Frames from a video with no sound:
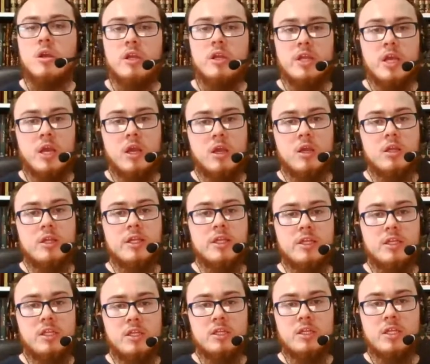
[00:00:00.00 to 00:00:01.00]
in the
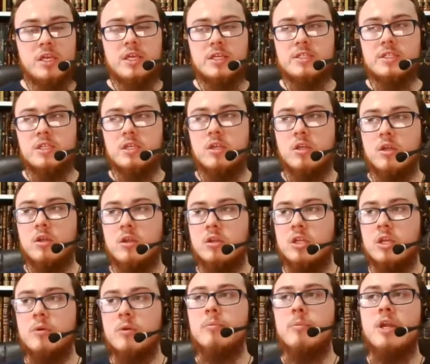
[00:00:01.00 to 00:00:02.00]
early days,
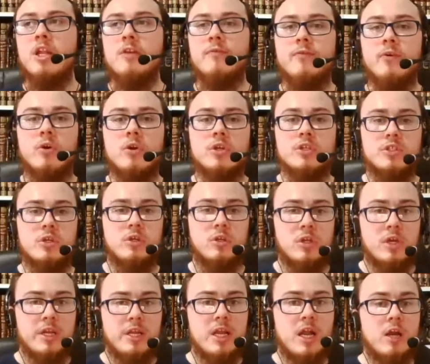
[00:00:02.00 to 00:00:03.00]
they would mainly focus on
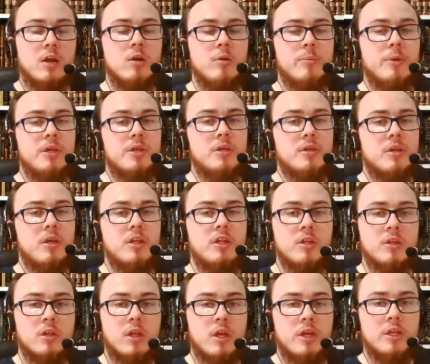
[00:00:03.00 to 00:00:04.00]
learning Arabic and
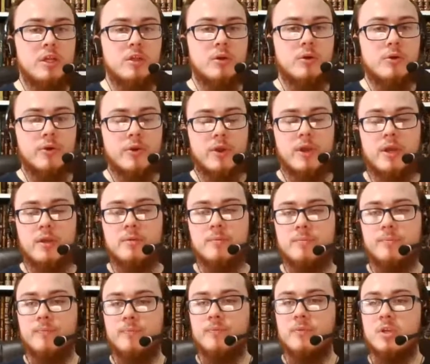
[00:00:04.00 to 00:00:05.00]
then learning the Quran.
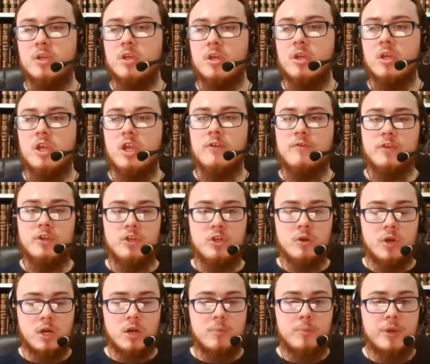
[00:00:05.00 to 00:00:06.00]
If they
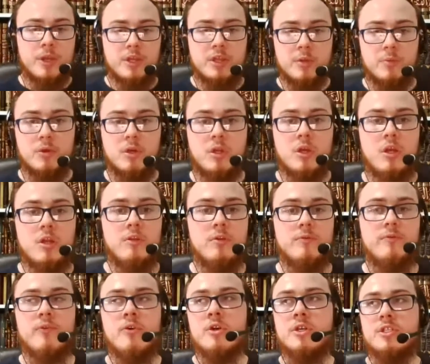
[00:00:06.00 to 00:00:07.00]
knew Arabic, they would learn
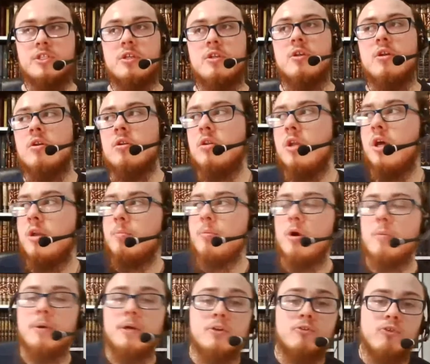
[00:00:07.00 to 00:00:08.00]

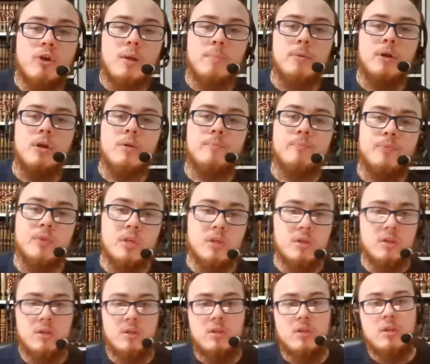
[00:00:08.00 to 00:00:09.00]
more about grammar
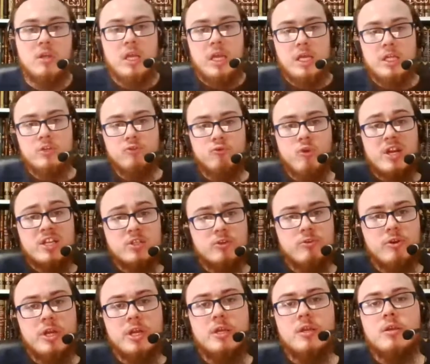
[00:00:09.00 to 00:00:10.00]
and
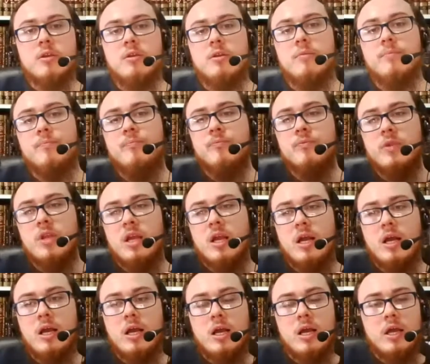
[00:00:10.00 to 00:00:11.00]
rhetoric
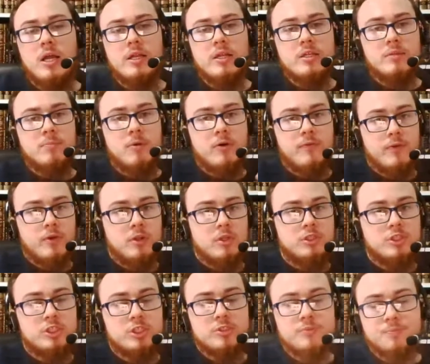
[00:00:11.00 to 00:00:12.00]
and
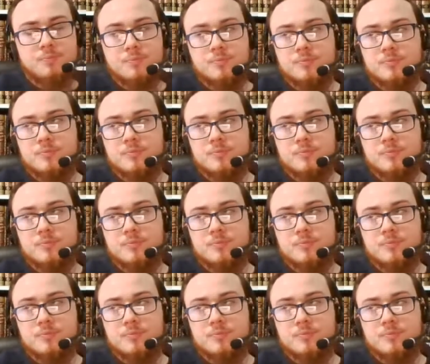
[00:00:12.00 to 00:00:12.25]
morphology